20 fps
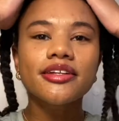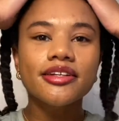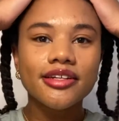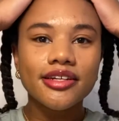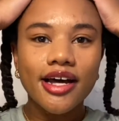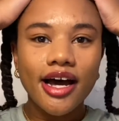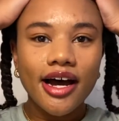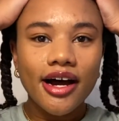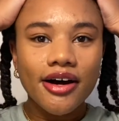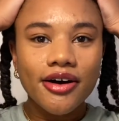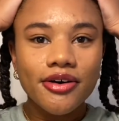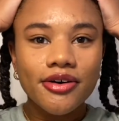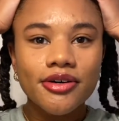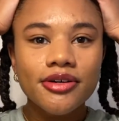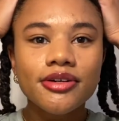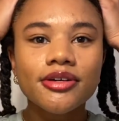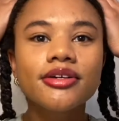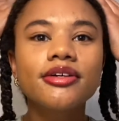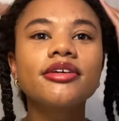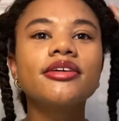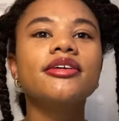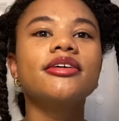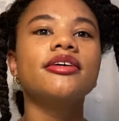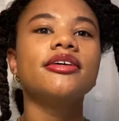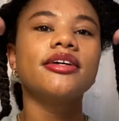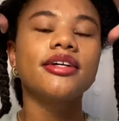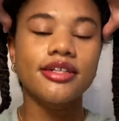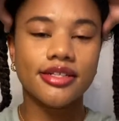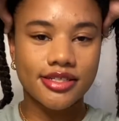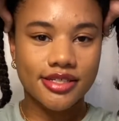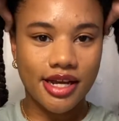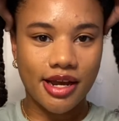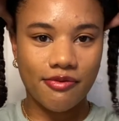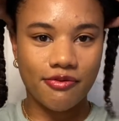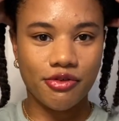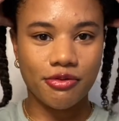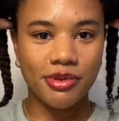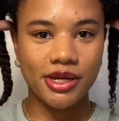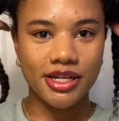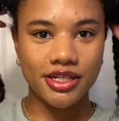now it's time for
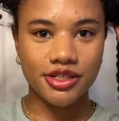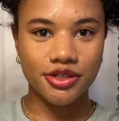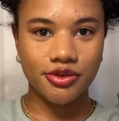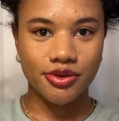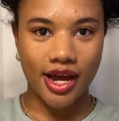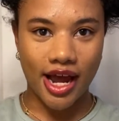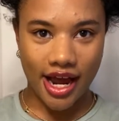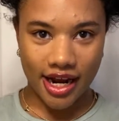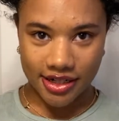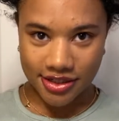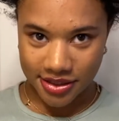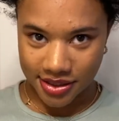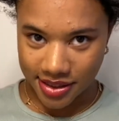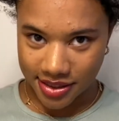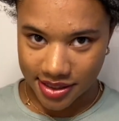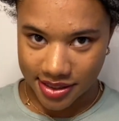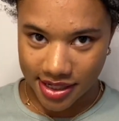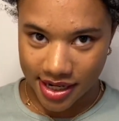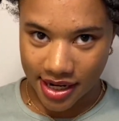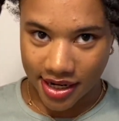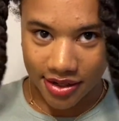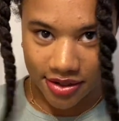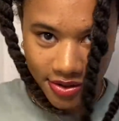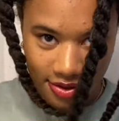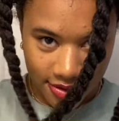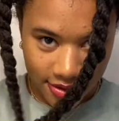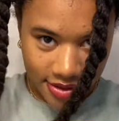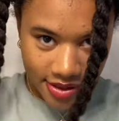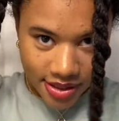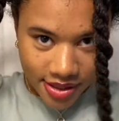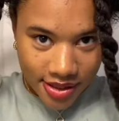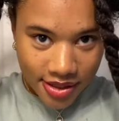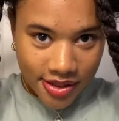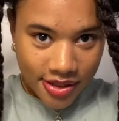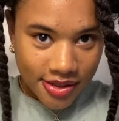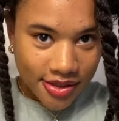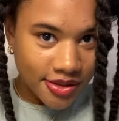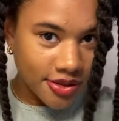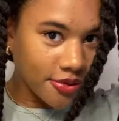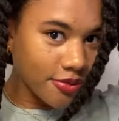me to actually detangle
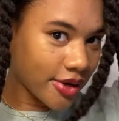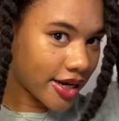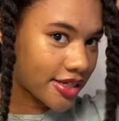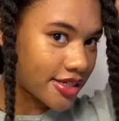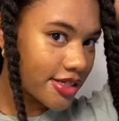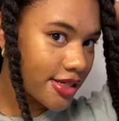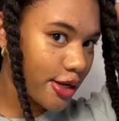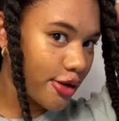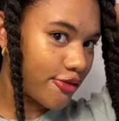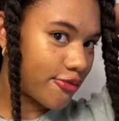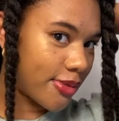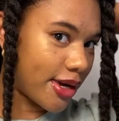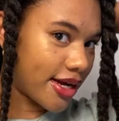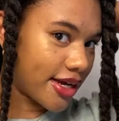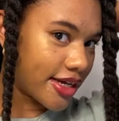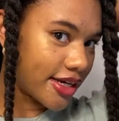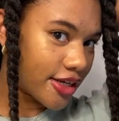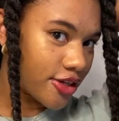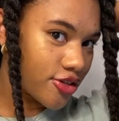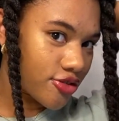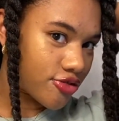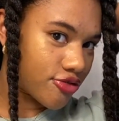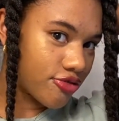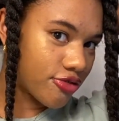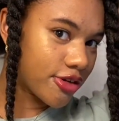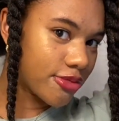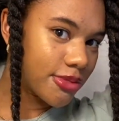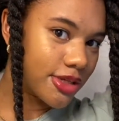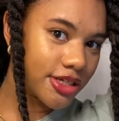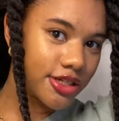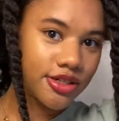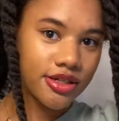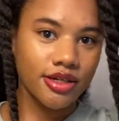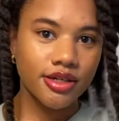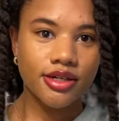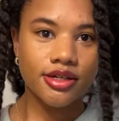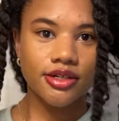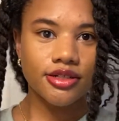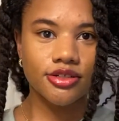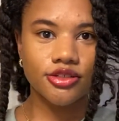the rest of my extremely
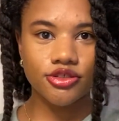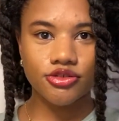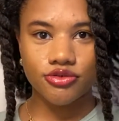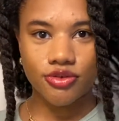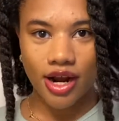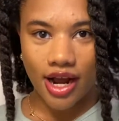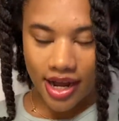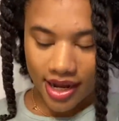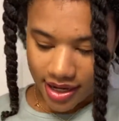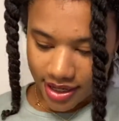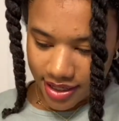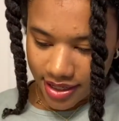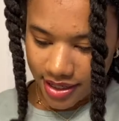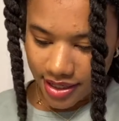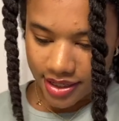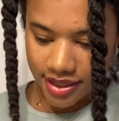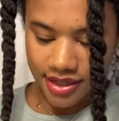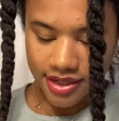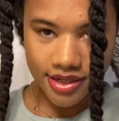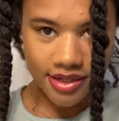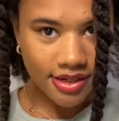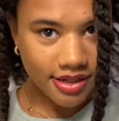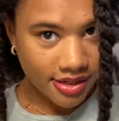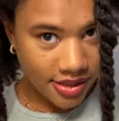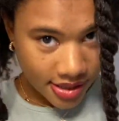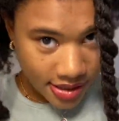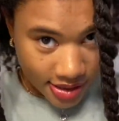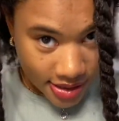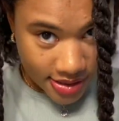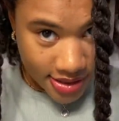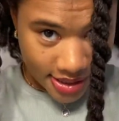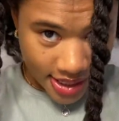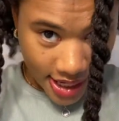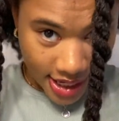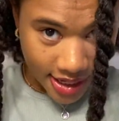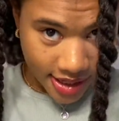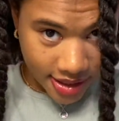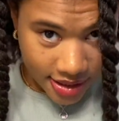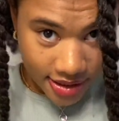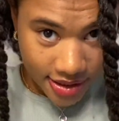dry,
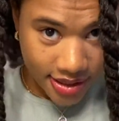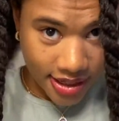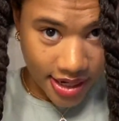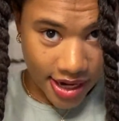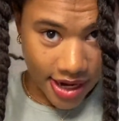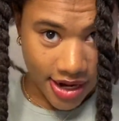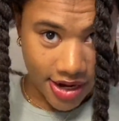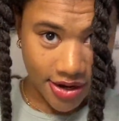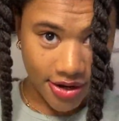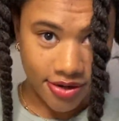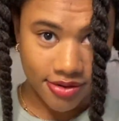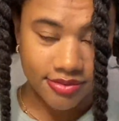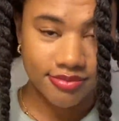tangly hair.